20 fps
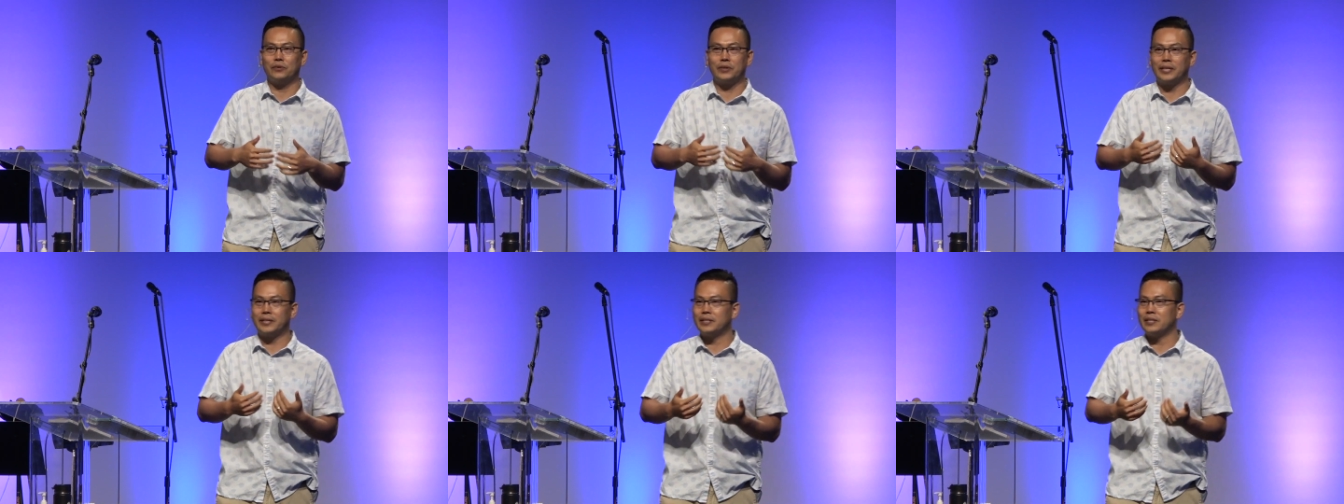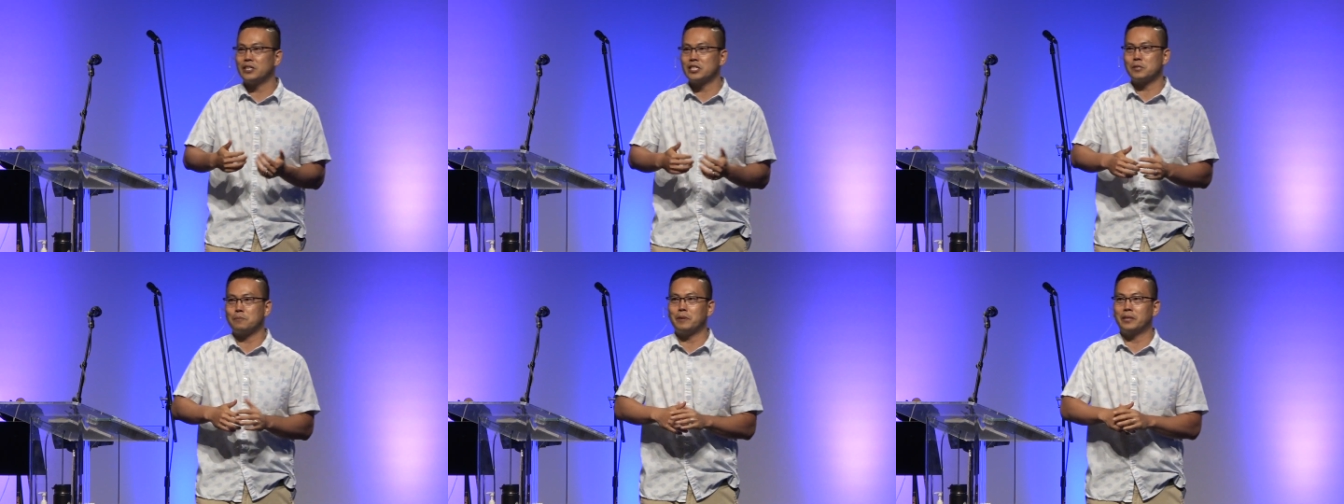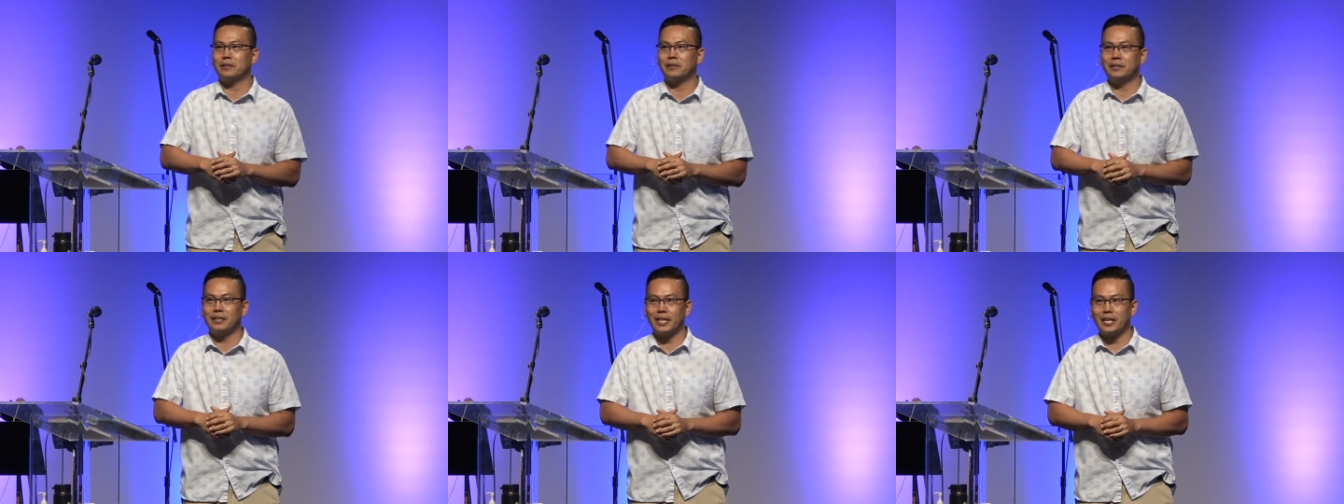they did not speak
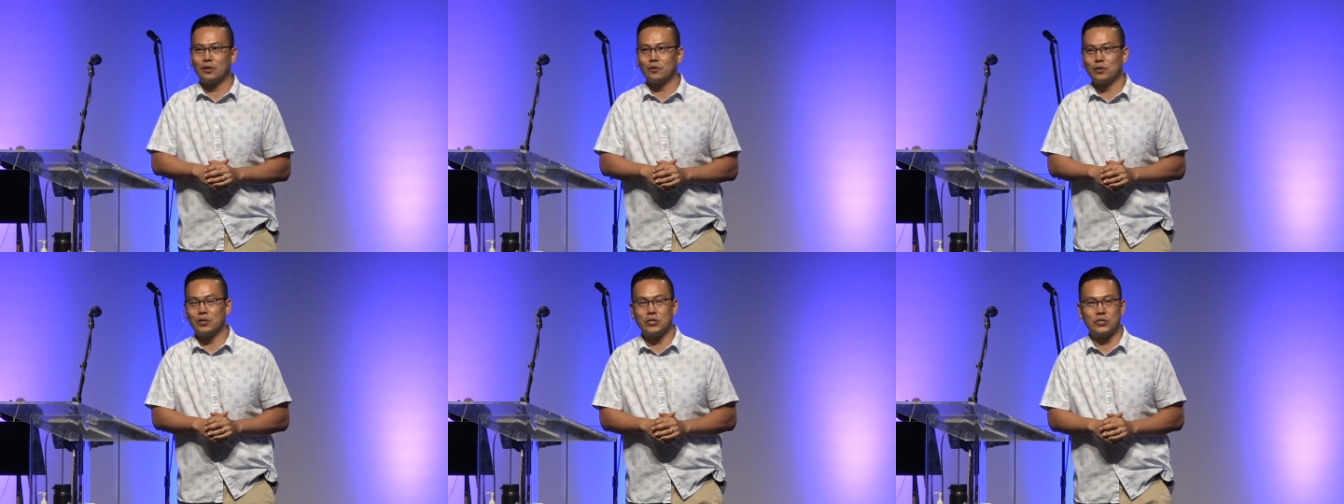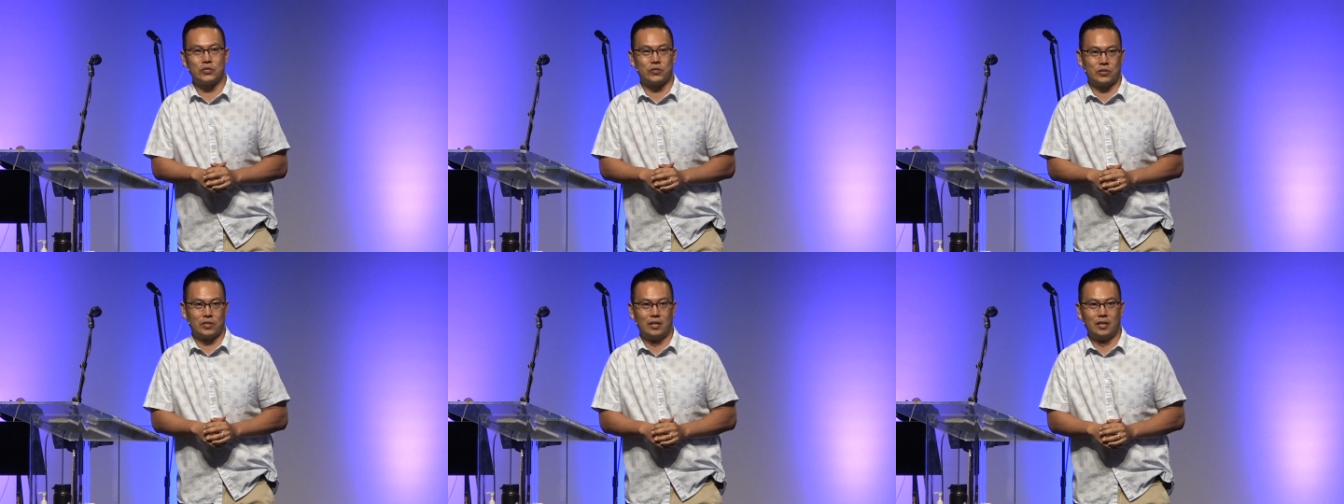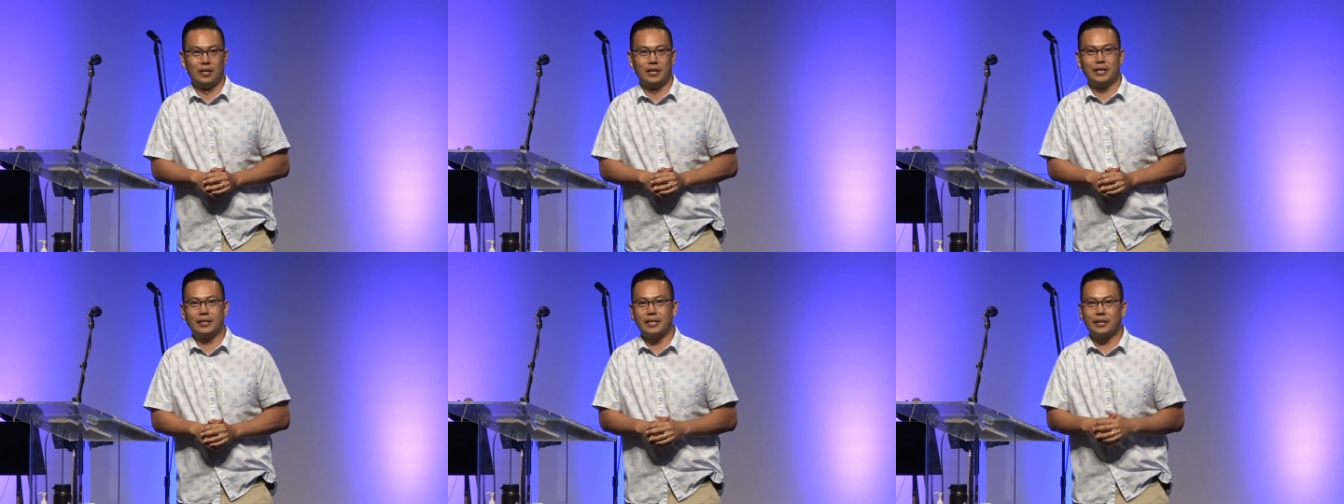the language,
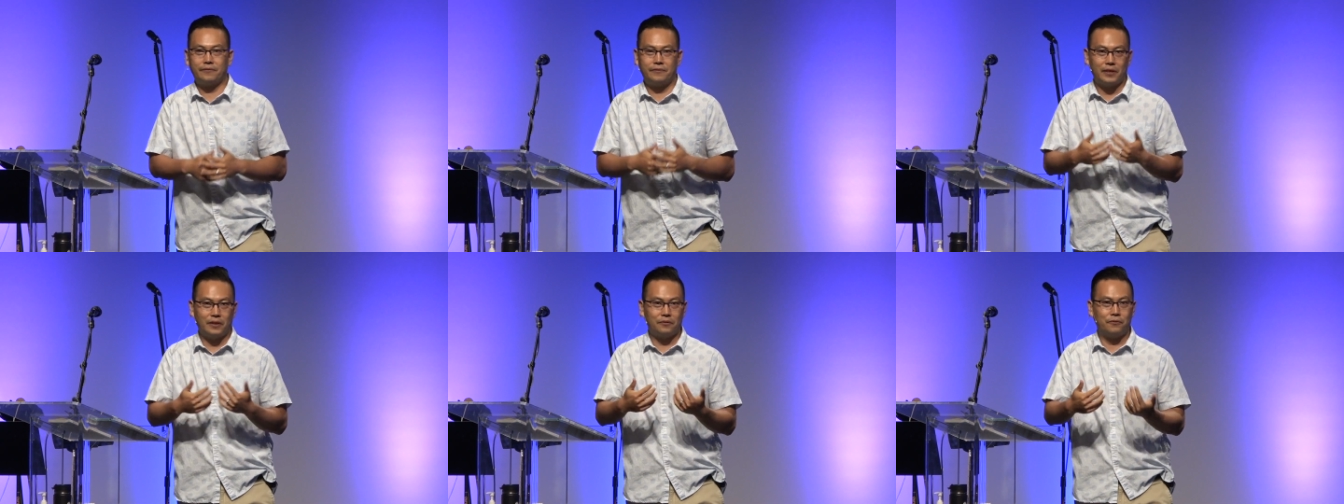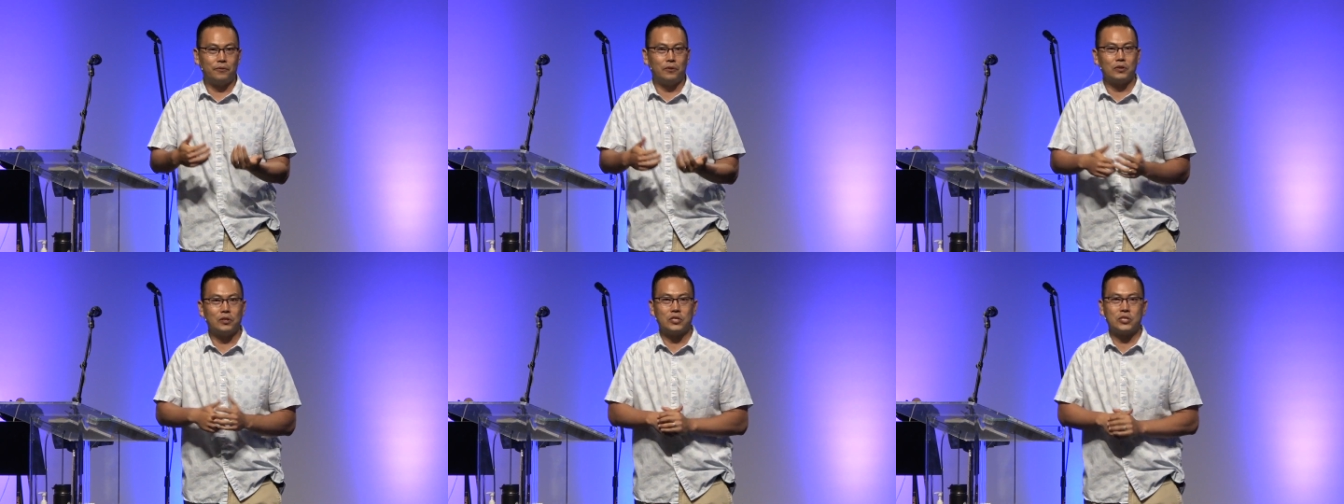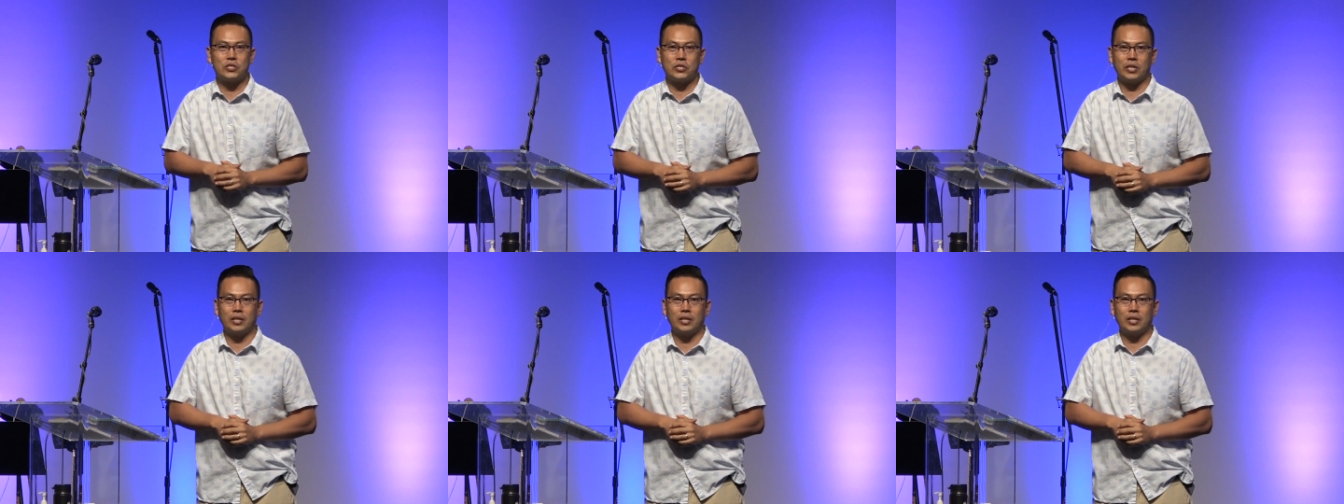and they felt foolish